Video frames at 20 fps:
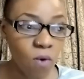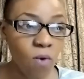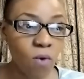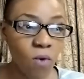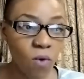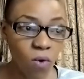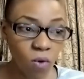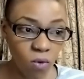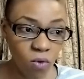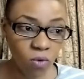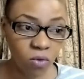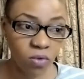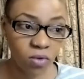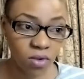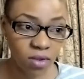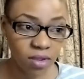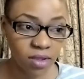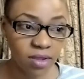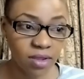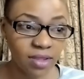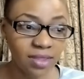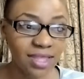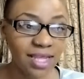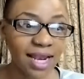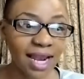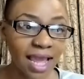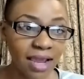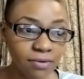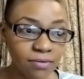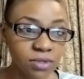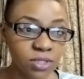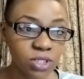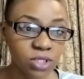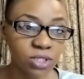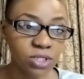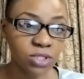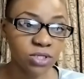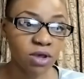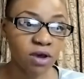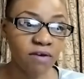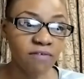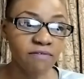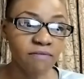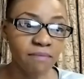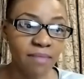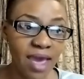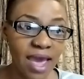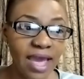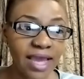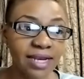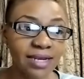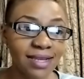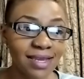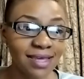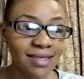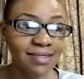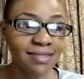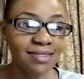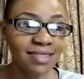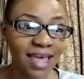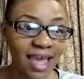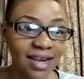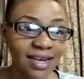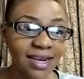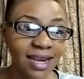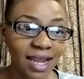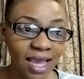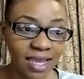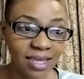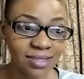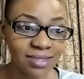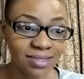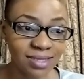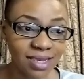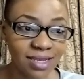all the languages of man in that night.